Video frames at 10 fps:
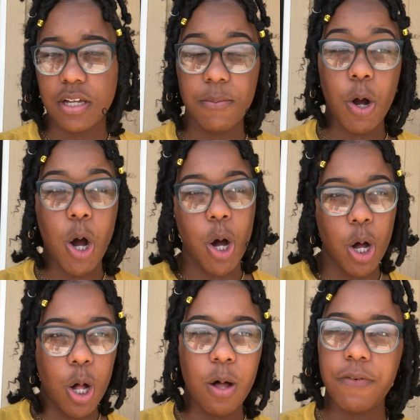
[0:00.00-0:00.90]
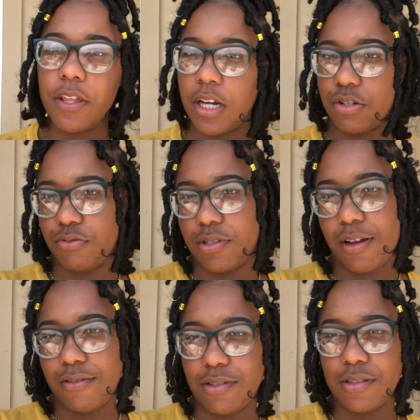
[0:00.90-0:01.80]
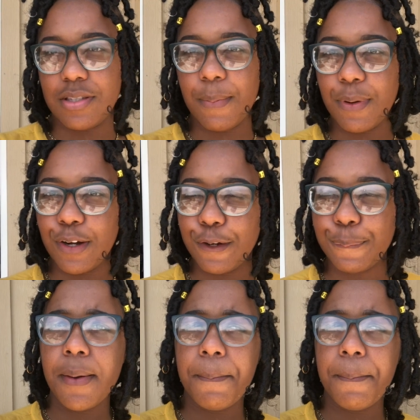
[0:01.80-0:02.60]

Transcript: I'm all for the natural styles this summer.